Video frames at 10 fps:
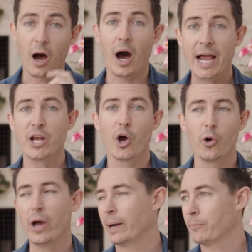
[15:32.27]
I
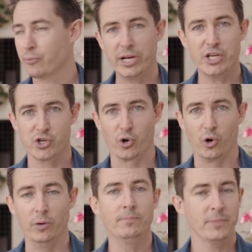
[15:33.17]
know, and I'm pretty
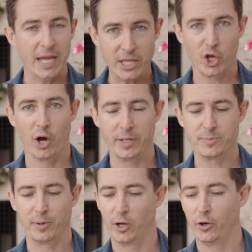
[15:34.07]
sure in the
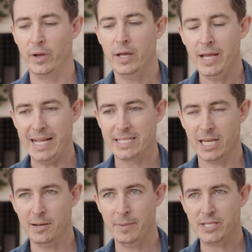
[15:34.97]
comments below, it's
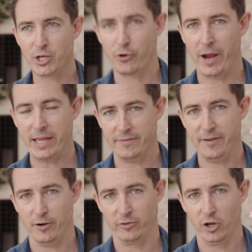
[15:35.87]
gonna be to create the
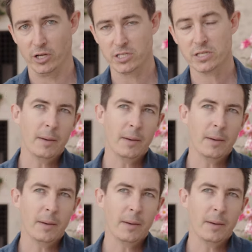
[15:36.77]
fear of loss.